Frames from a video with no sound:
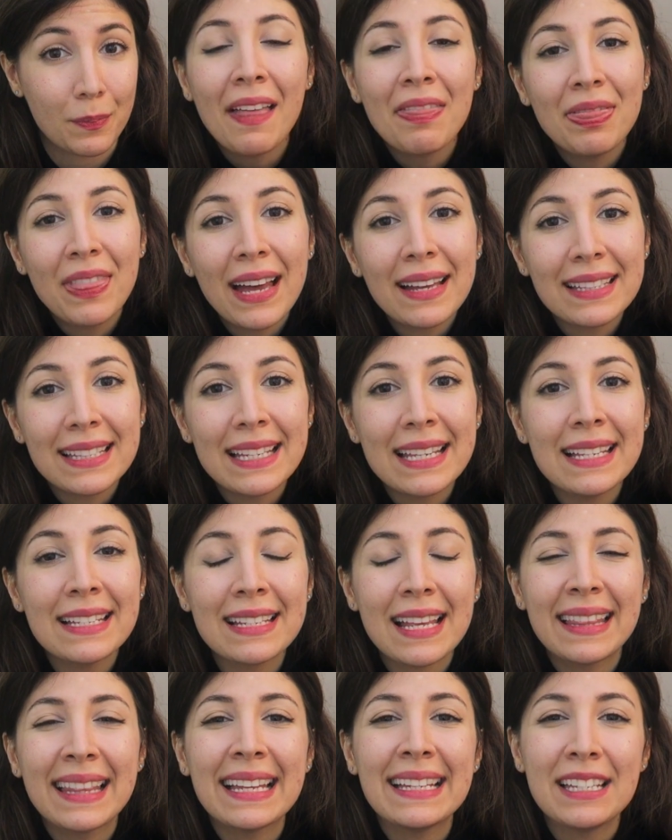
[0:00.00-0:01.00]
And that
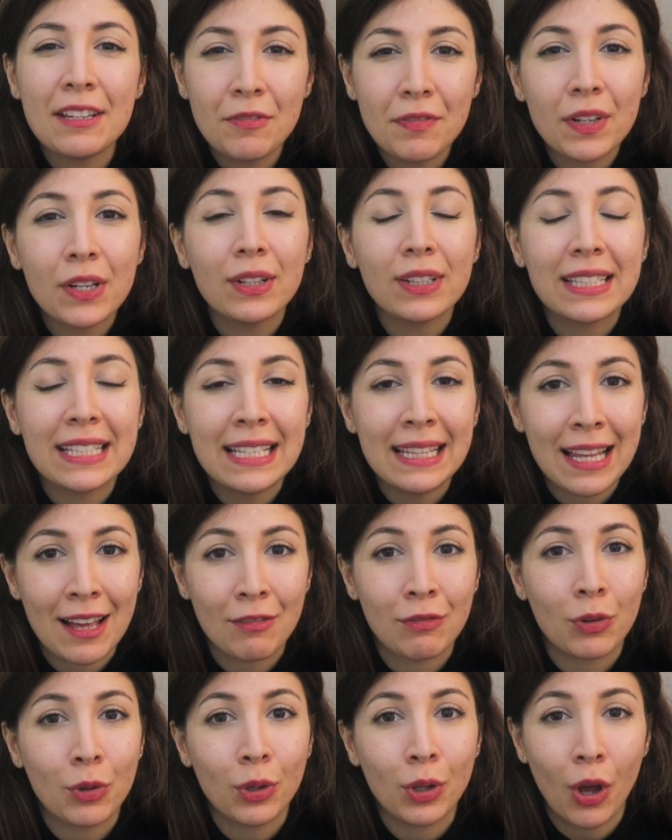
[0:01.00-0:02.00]
is the difficulty
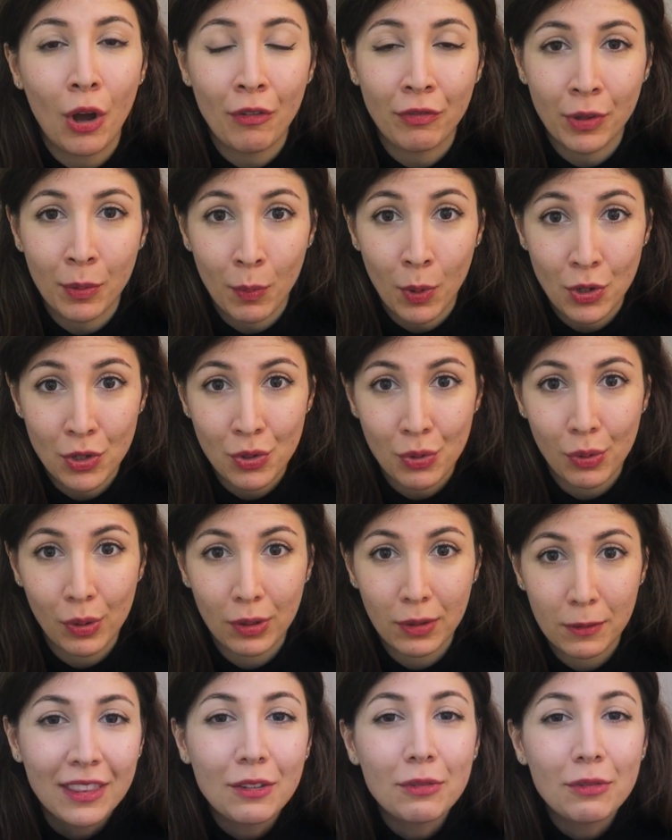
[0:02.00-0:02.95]
level of the module.